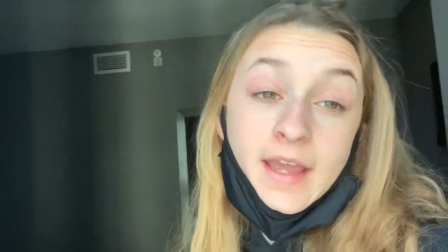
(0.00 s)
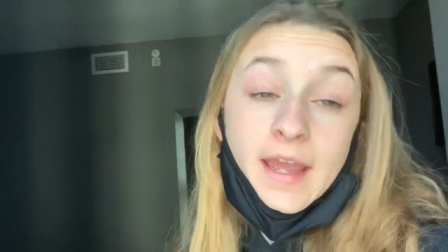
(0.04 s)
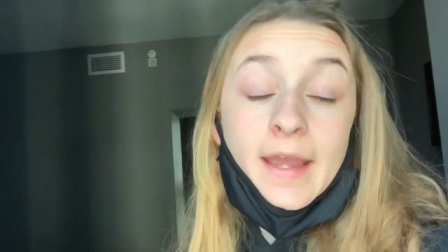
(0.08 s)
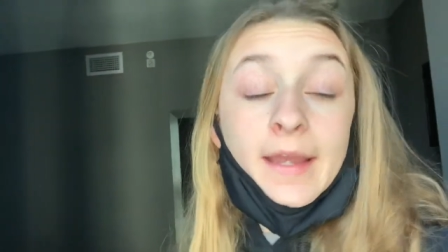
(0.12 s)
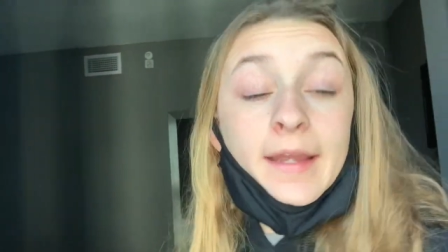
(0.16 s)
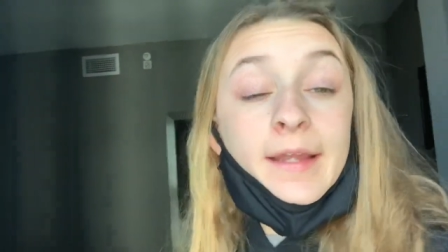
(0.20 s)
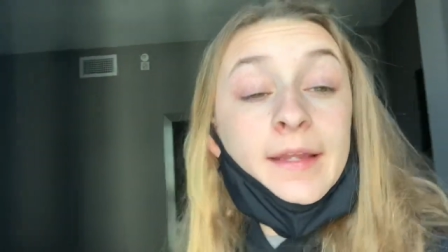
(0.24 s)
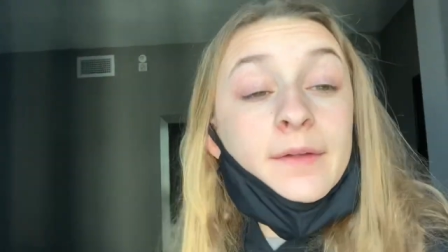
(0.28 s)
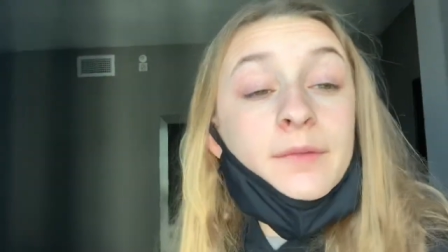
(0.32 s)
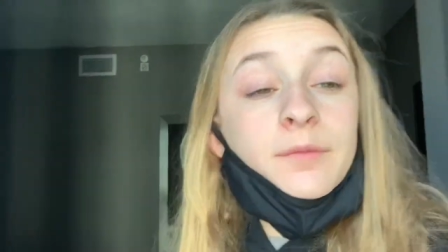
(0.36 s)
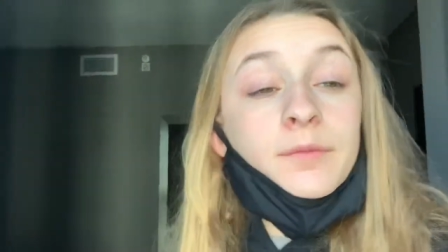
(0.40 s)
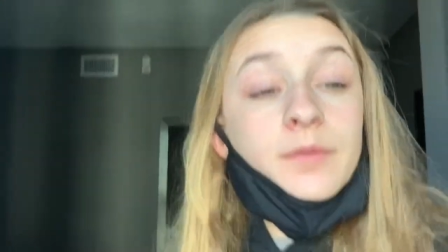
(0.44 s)

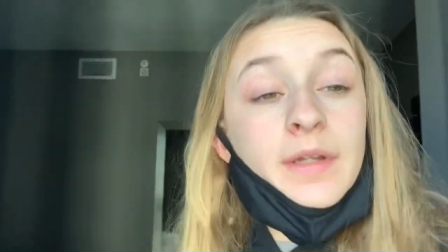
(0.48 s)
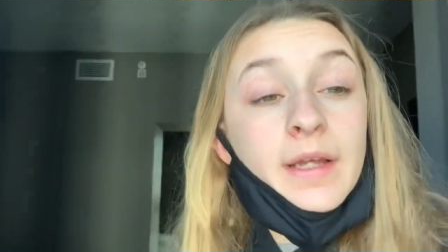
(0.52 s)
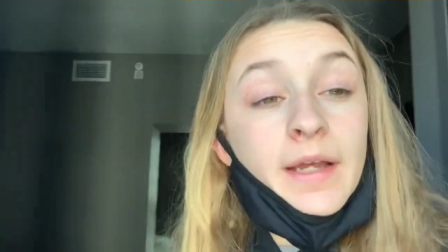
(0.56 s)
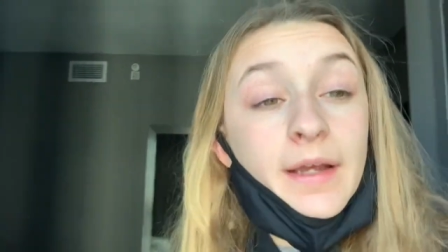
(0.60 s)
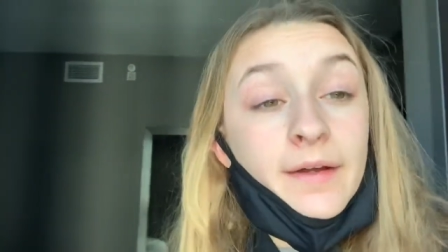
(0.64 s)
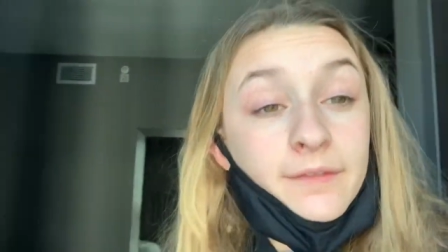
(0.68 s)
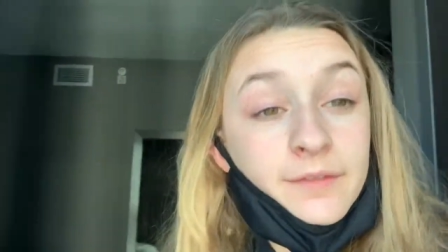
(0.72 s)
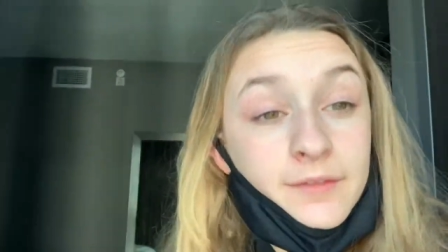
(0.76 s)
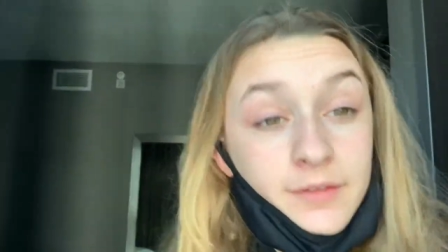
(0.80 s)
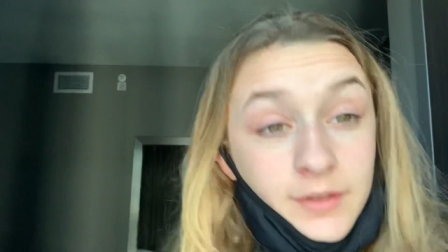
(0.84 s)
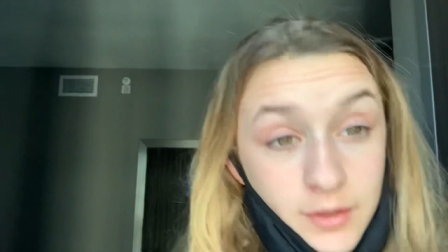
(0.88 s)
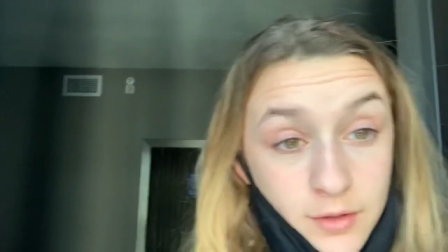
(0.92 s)
and we
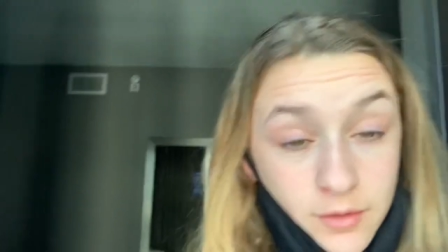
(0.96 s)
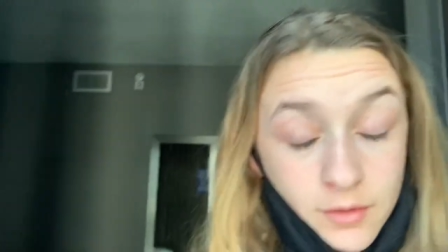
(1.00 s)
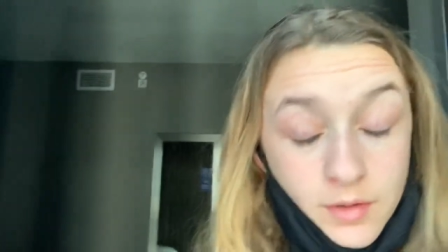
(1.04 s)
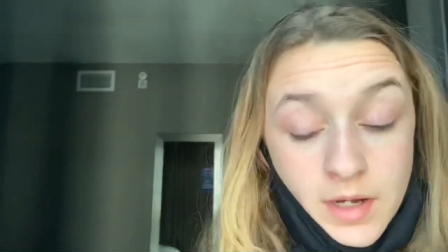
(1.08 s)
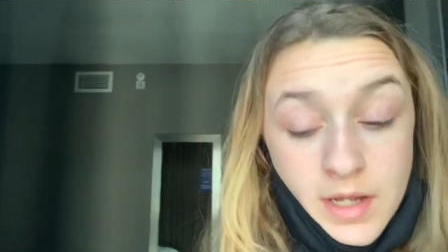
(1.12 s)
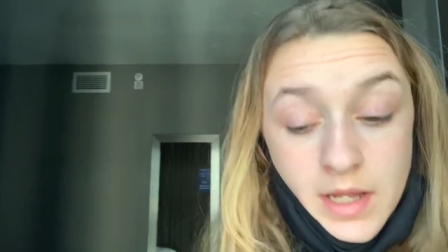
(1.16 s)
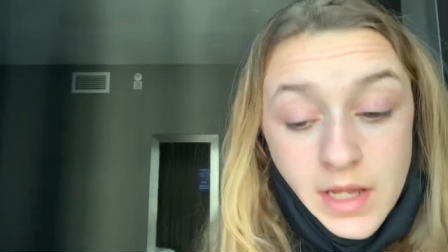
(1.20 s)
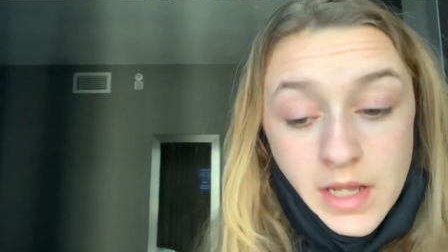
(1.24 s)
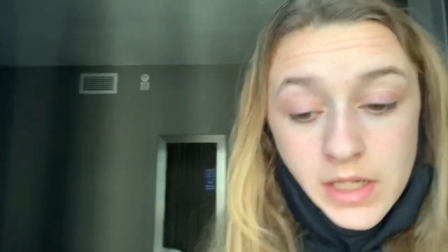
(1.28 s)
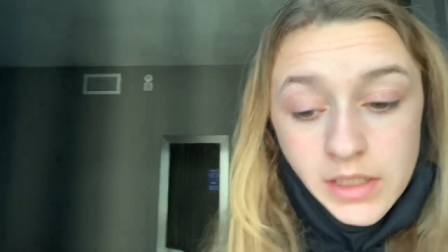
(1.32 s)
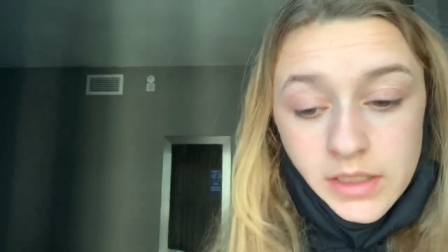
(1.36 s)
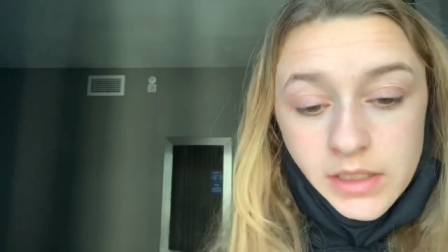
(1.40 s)
have to go
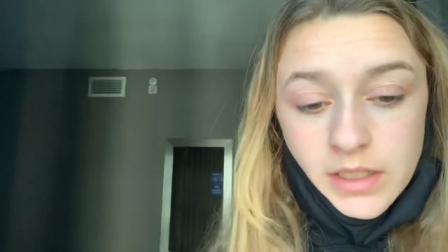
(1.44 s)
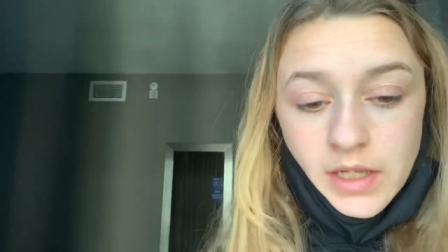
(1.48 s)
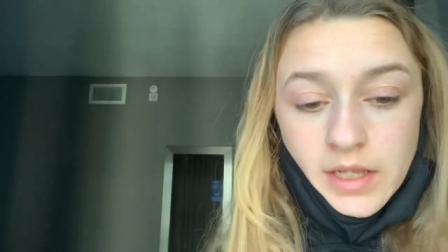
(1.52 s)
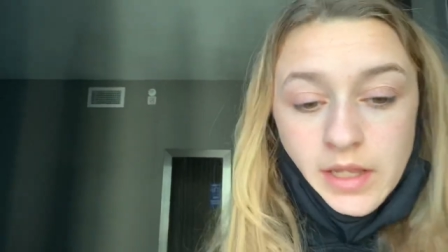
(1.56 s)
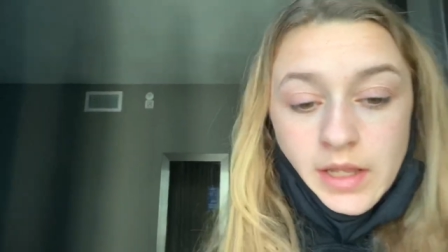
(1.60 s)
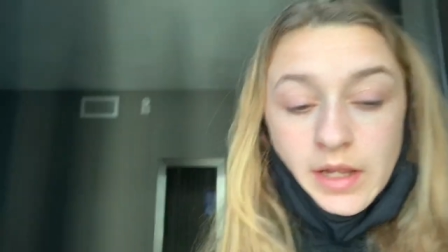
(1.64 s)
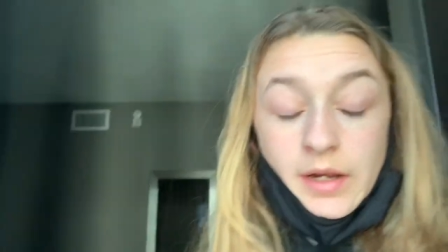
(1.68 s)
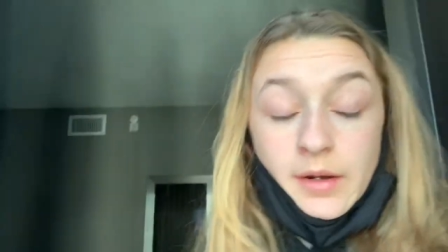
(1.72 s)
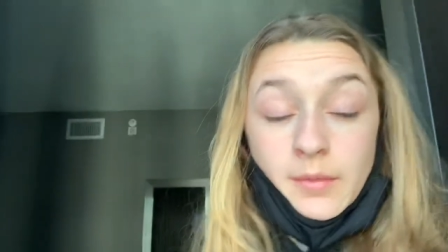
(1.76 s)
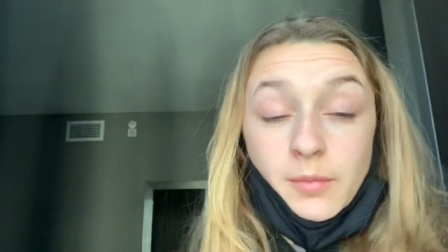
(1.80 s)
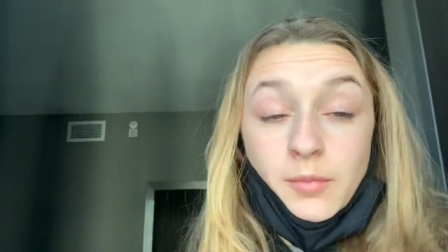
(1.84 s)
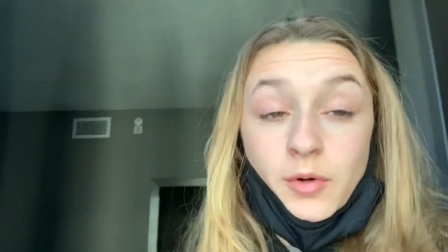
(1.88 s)
to
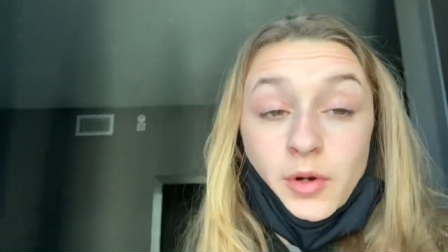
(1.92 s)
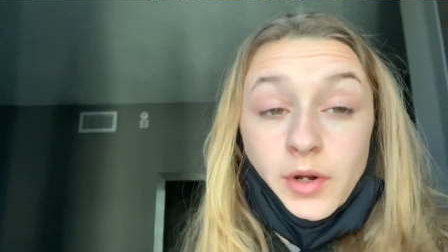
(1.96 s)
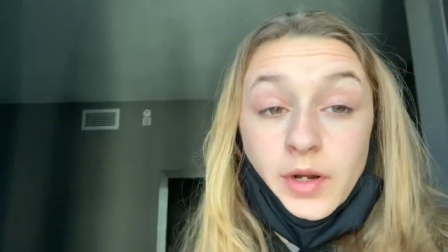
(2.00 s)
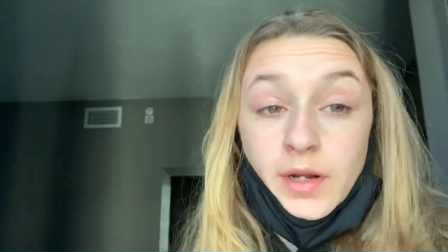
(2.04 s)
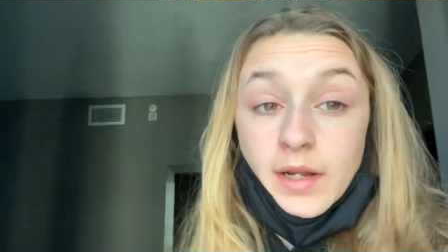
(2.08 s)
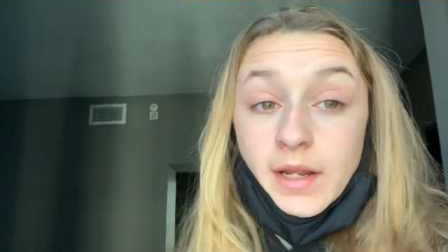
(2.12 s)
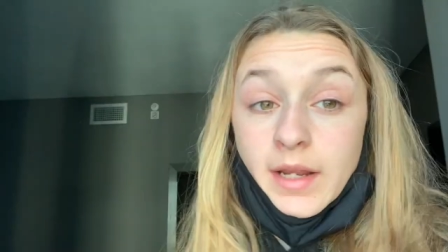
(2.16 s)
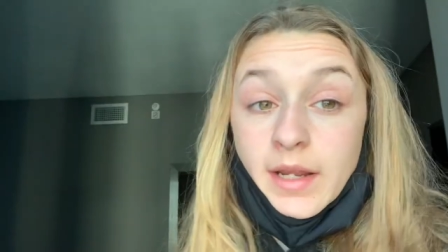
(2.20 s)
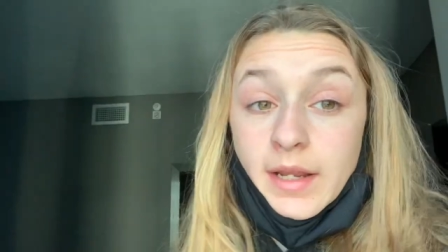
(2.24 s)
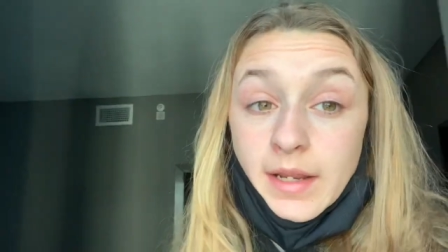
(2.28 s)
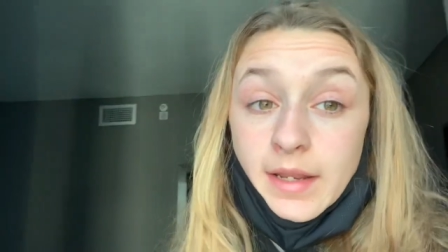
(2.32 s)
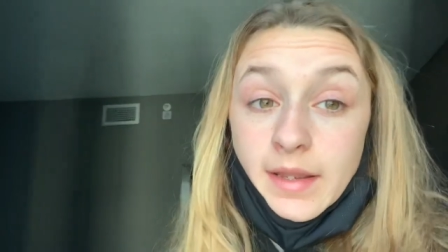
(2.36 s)
the airport
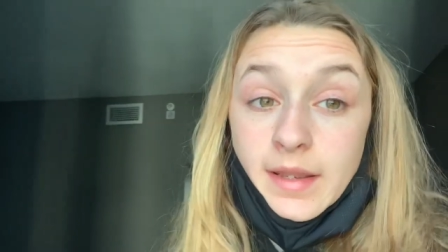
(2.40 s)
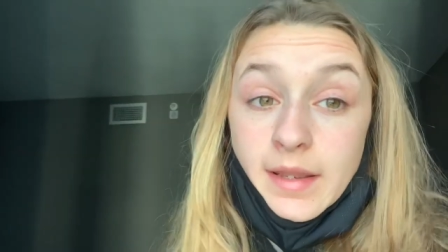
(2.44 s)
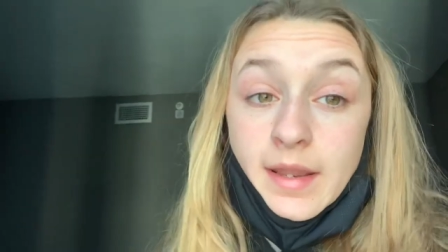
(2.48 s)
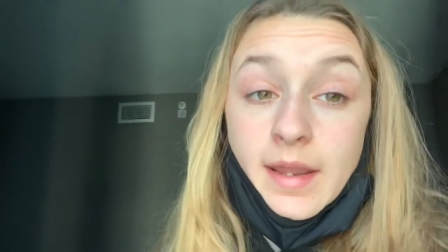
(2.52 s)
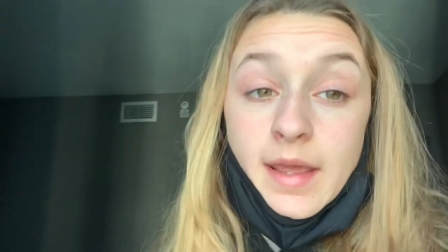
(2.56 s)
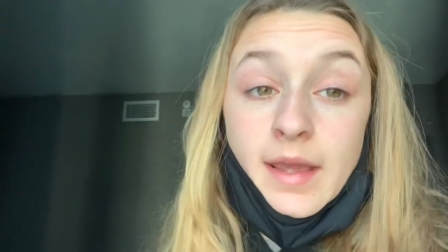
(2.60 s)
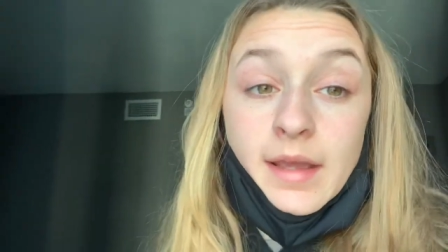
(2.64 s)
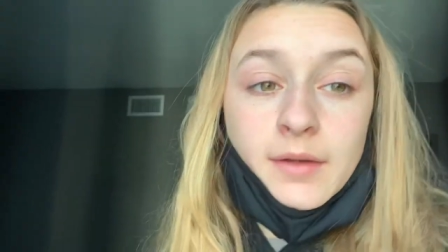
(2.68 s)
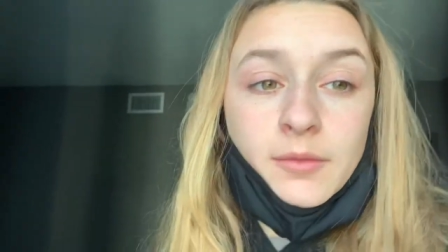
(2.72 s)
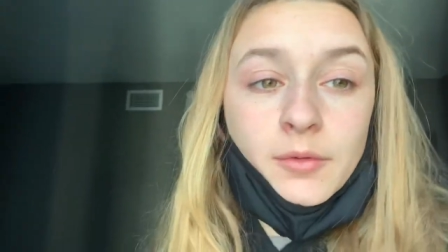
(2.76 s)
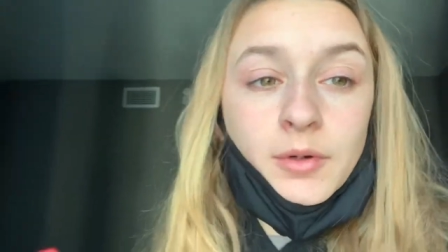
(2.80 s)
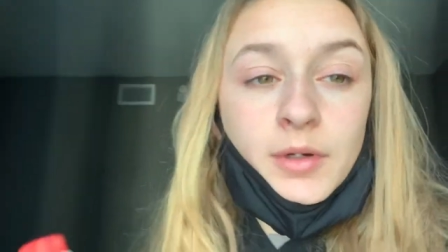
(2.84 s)
and
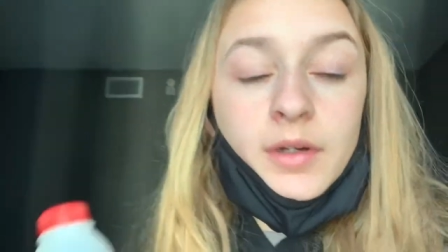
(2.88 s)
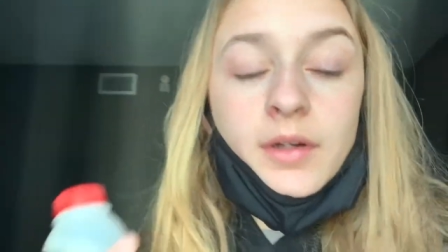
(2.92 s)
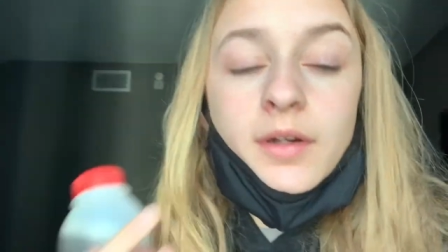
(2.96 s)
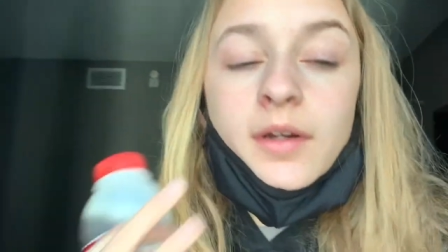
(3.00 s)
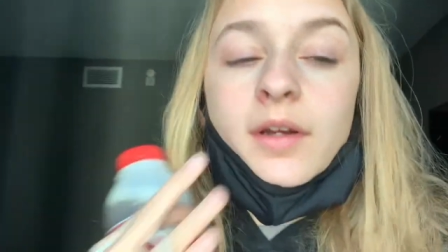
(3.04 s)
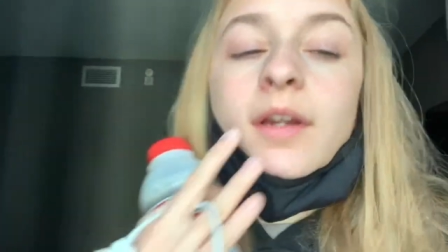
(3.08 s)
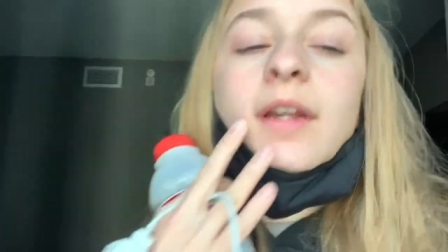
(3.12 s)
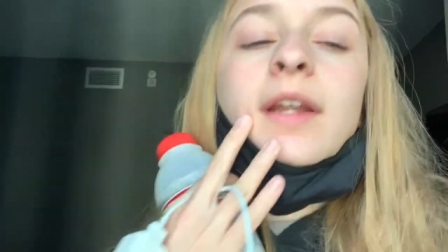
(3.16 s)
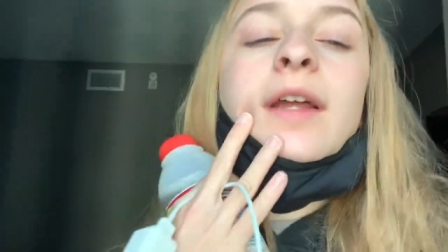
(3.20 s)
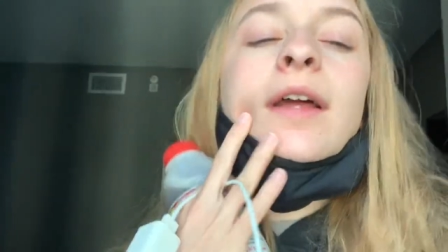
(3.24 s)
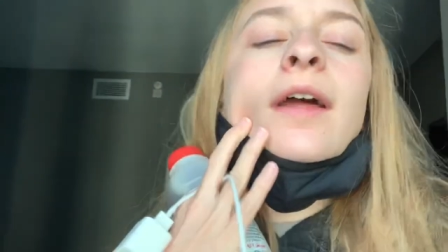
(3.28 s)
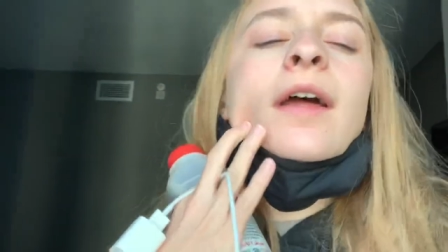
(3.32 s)
we're
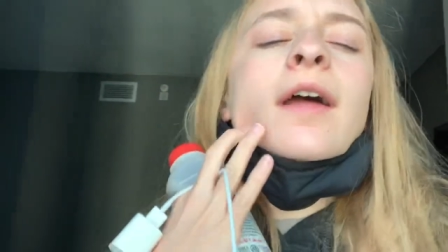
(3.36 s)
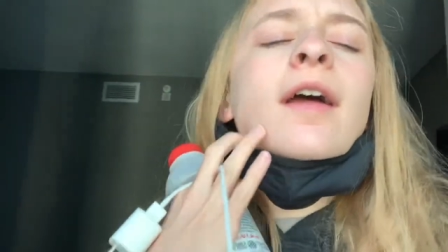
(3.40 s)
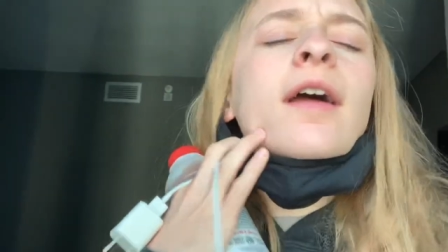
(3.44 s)
gonna